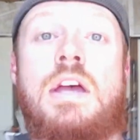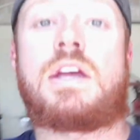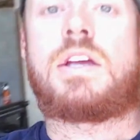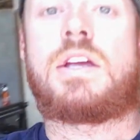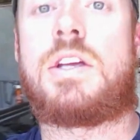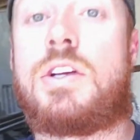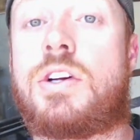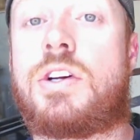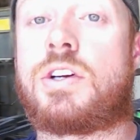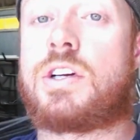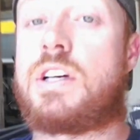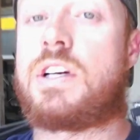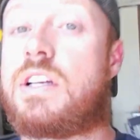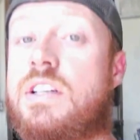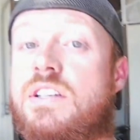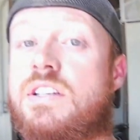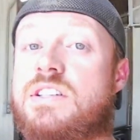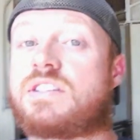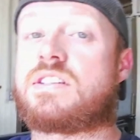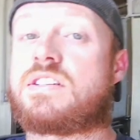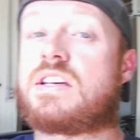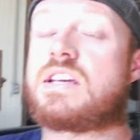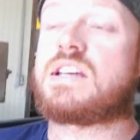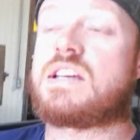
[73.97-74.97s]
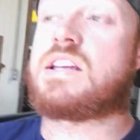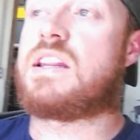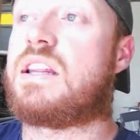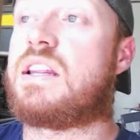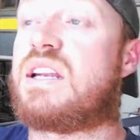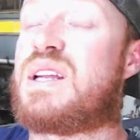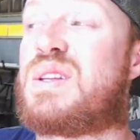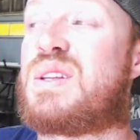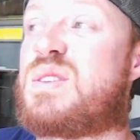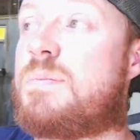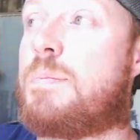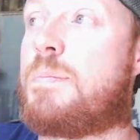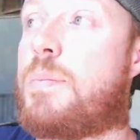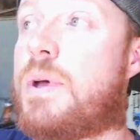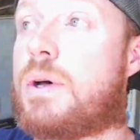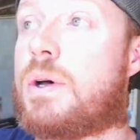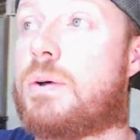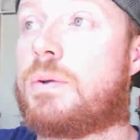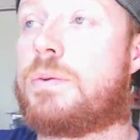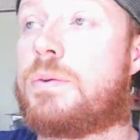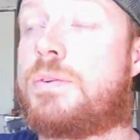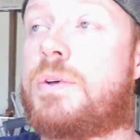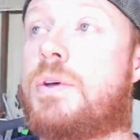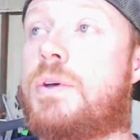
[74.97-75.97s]
you're going to see that it's
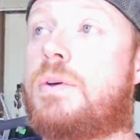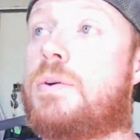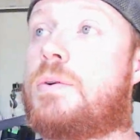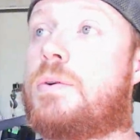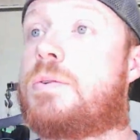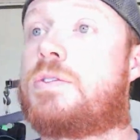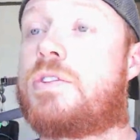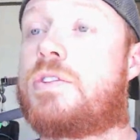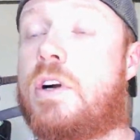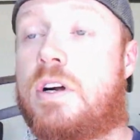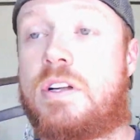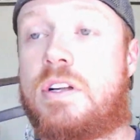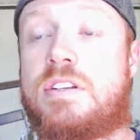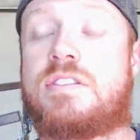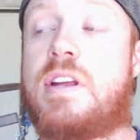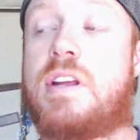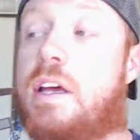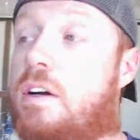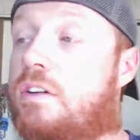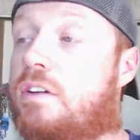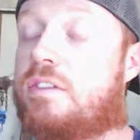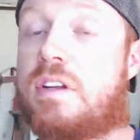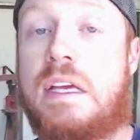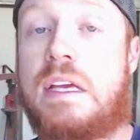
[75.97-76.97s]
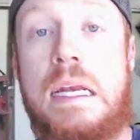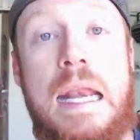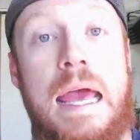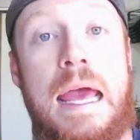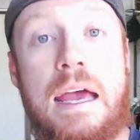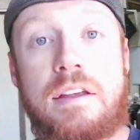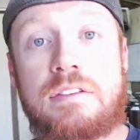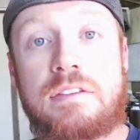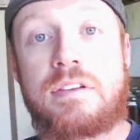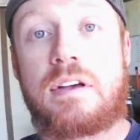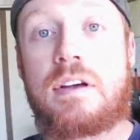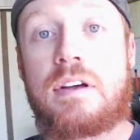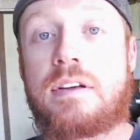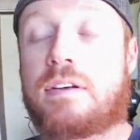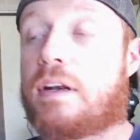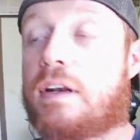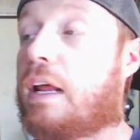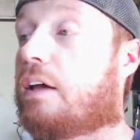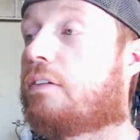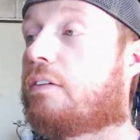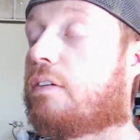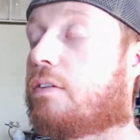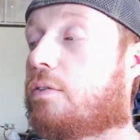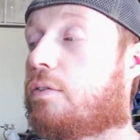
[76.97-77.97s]
built to certain standards, like NASA.
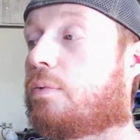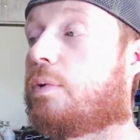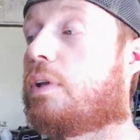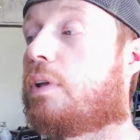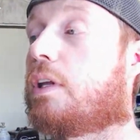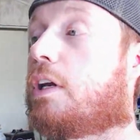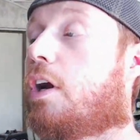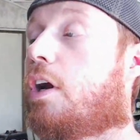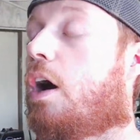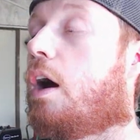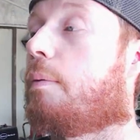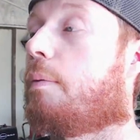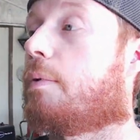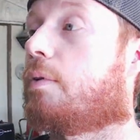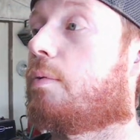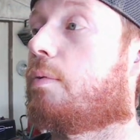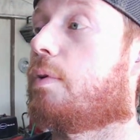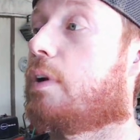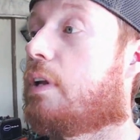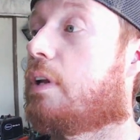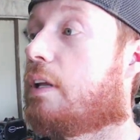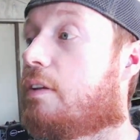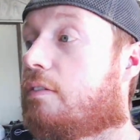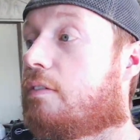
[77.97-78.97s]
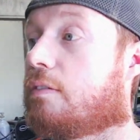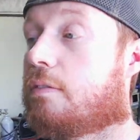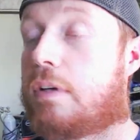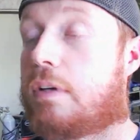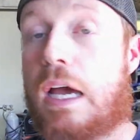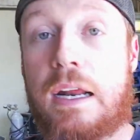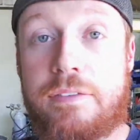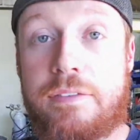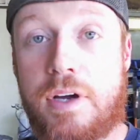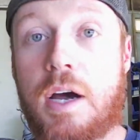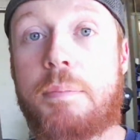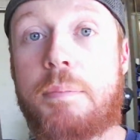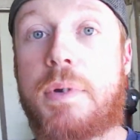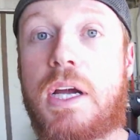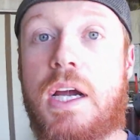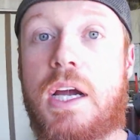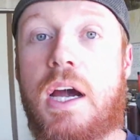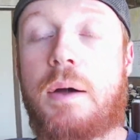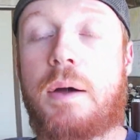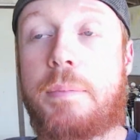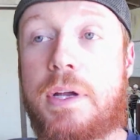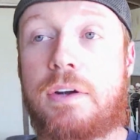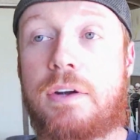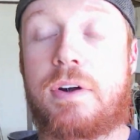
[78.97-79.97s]
NASA is a really common one that's kind of up and
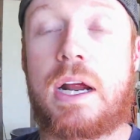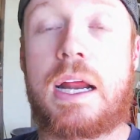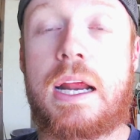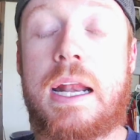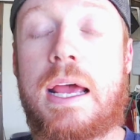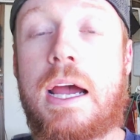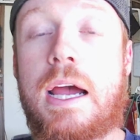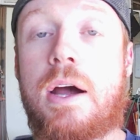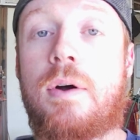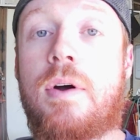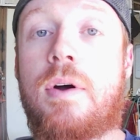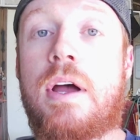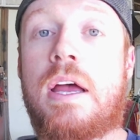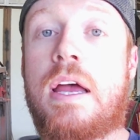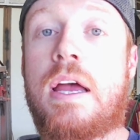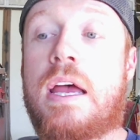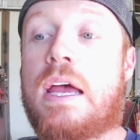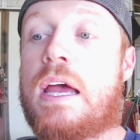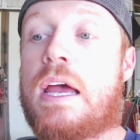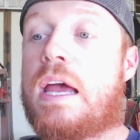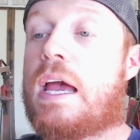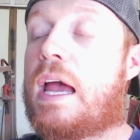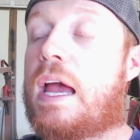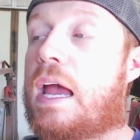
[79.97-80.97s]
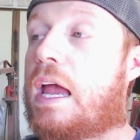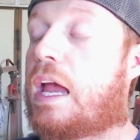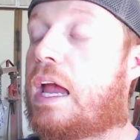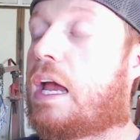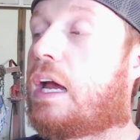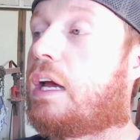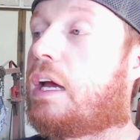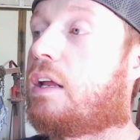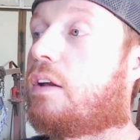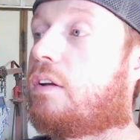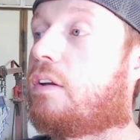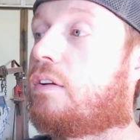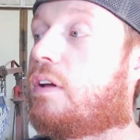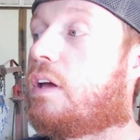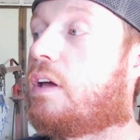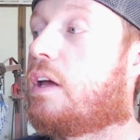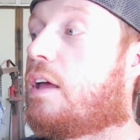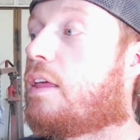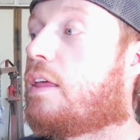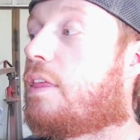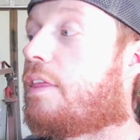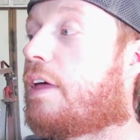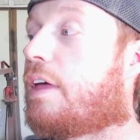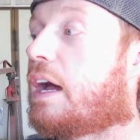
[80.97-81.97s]
coming right now. And
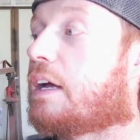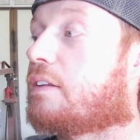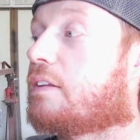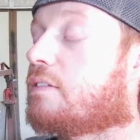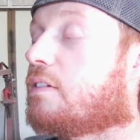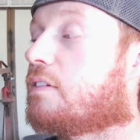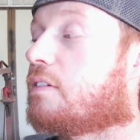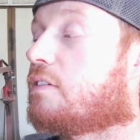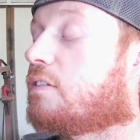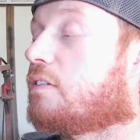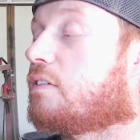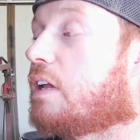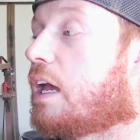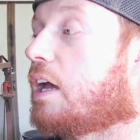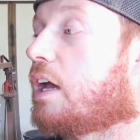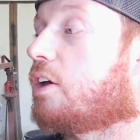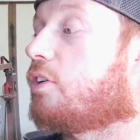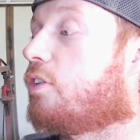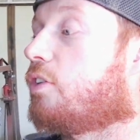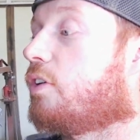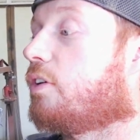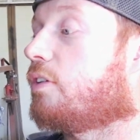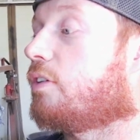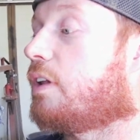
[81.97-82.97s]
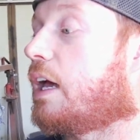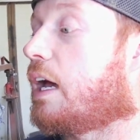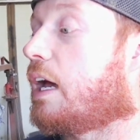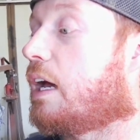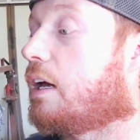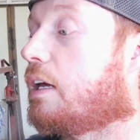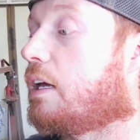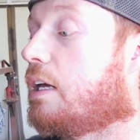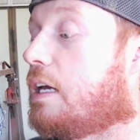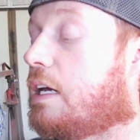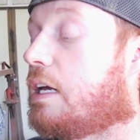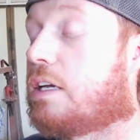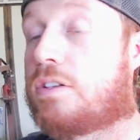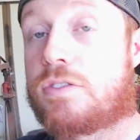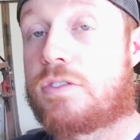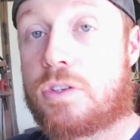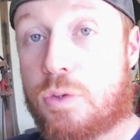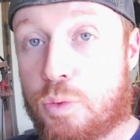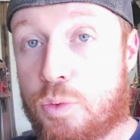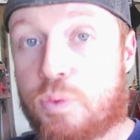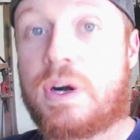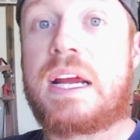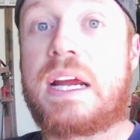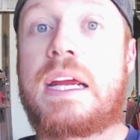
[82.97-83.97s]
that's a standard that is
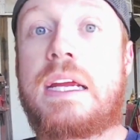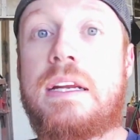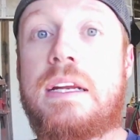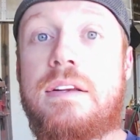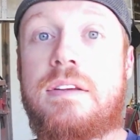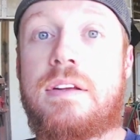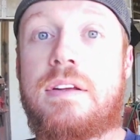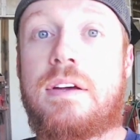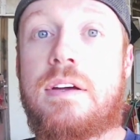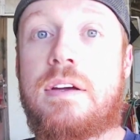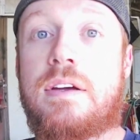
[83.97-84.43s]
great,